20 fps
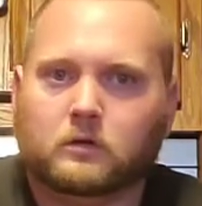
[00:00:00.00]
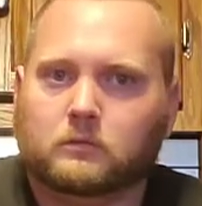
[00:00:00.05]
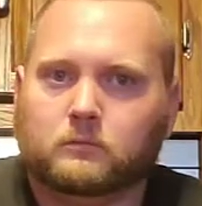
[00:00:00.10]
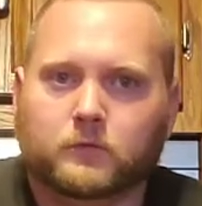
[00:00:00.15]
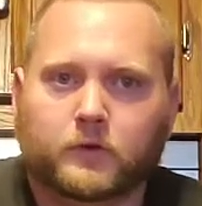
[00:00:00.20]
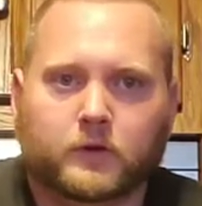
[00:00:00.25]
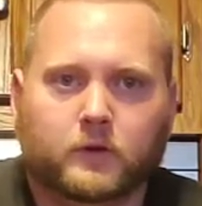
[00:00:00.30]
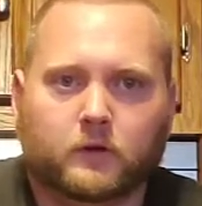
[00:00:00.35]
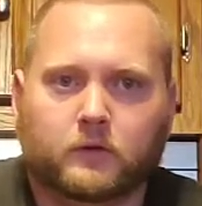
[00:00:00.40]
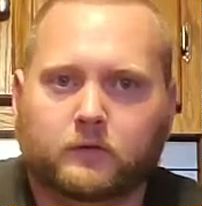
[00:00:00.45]

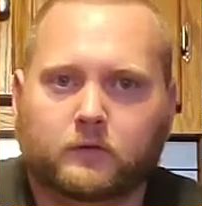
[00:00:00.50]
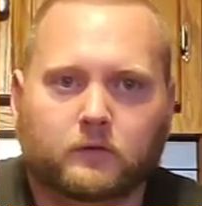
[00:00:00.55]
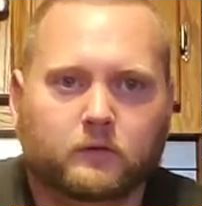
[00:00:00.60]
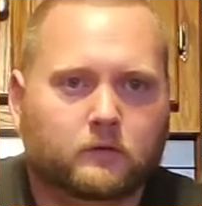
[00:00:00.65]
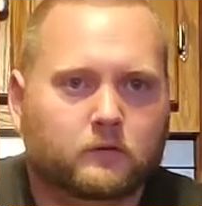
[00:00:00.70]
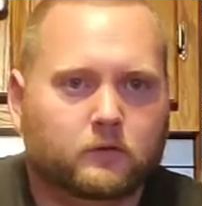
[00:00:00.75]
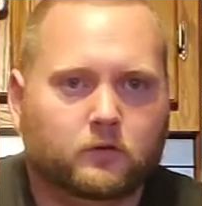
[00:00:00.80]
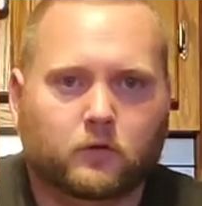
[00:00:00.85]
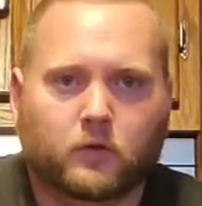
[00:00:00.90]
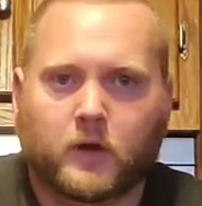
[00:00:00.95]
because
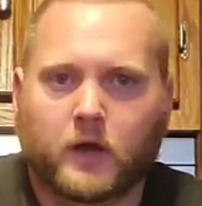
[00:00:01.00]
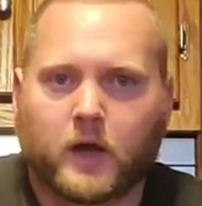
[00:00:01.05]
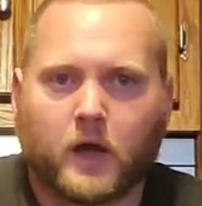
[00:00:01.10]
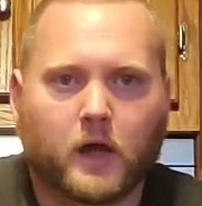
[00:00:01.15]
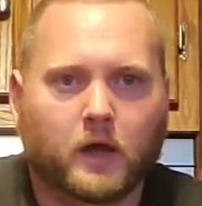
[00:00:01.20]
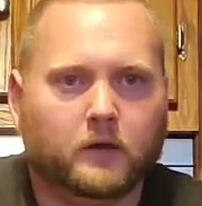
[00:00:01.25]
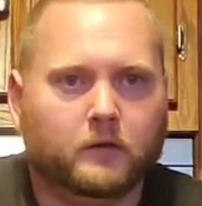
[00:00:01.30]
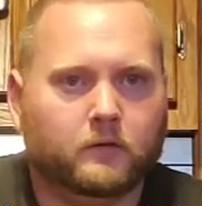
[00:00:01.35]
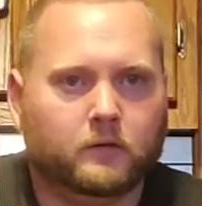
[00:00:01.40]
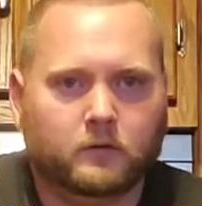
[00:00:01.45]
you
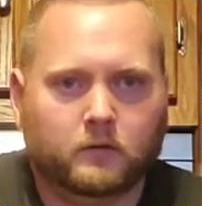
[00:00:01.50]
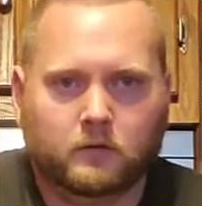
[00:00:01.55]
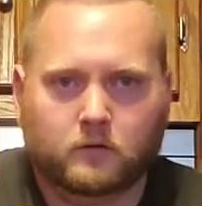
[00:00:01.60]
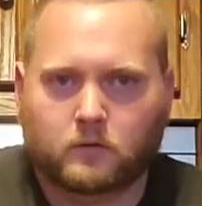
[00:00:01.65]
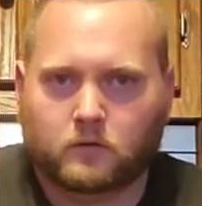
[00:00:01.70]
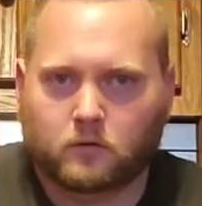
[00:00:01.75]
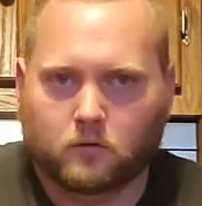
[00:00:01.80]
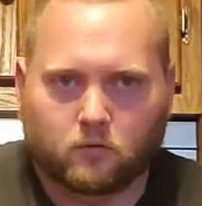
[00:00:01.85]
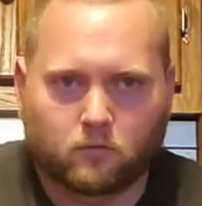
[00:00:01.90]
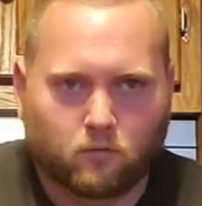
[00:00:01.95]
had
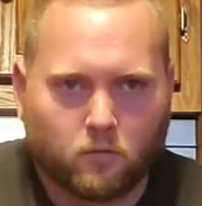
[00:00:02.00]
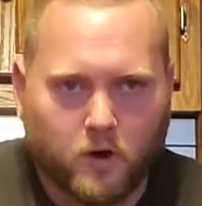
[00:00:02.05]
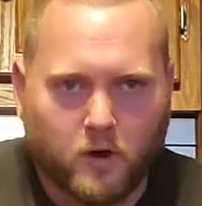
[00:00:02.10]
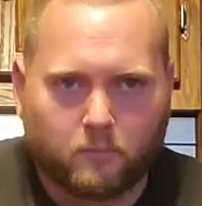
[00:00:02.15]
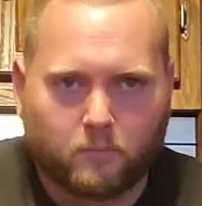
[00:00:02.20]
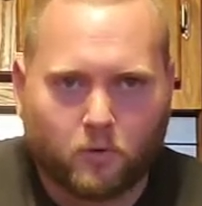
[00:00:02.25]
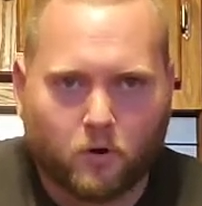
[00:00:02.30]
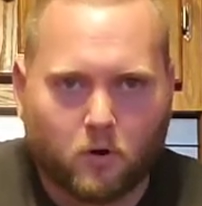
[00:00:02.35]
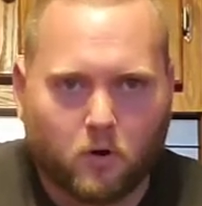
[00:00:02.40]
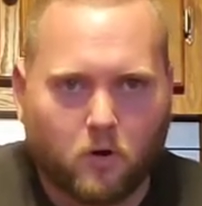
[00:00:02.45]

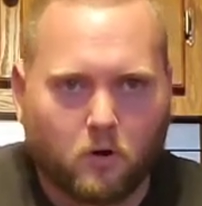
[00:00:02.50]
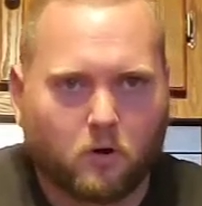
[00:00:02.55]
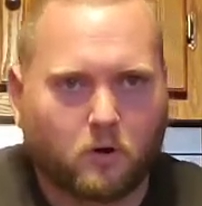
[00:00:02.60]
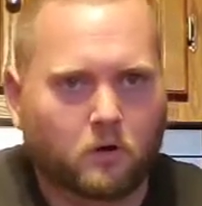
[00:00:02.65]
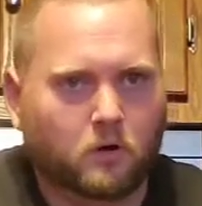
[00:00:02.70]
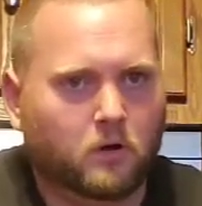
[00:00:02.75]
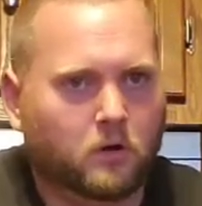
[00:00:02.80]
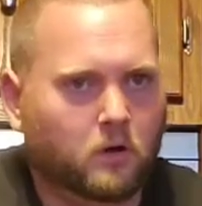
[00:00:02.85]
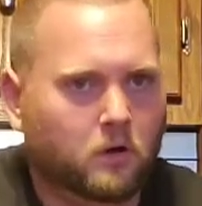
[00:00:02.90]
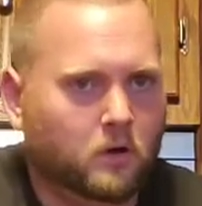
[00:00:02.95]
Red
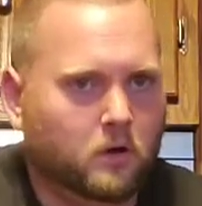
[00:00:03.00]
Bull,